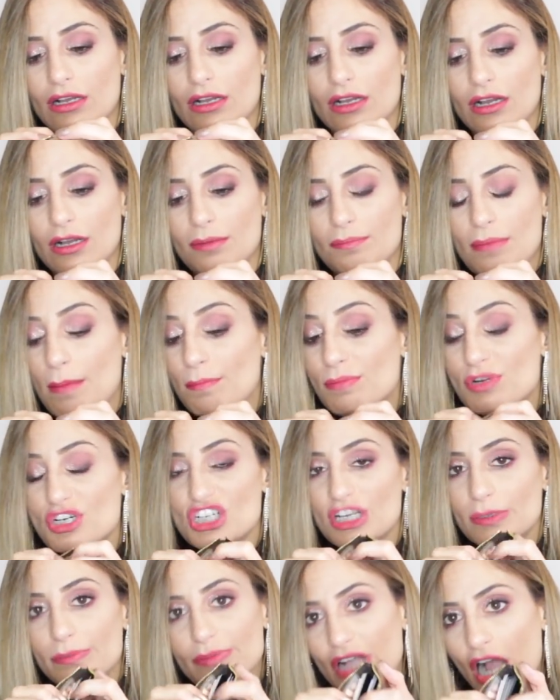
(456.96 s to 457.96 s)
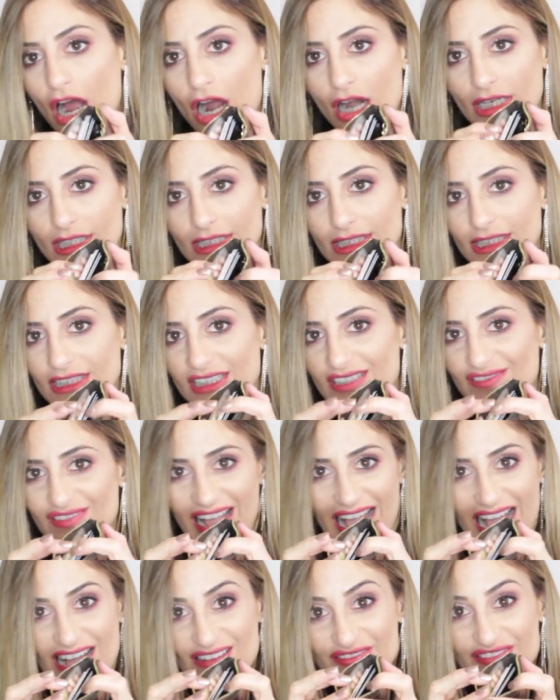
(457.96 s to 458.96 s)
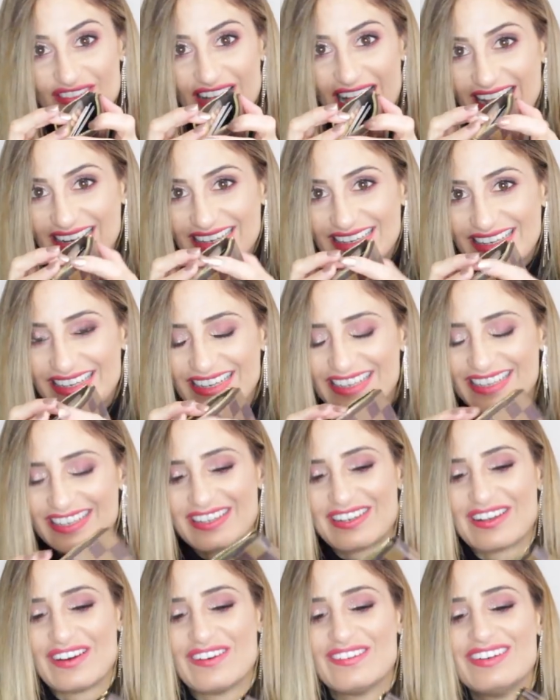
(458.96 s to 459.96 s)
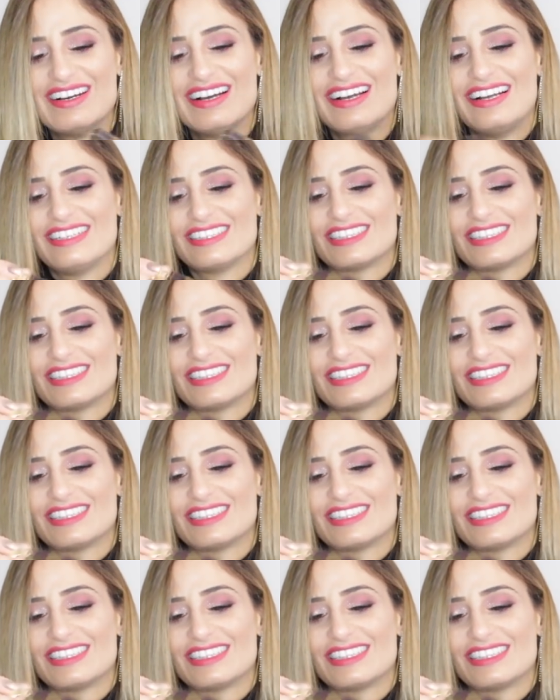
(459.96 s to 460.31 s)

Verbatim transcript: uh, membership cards if I have any, you know.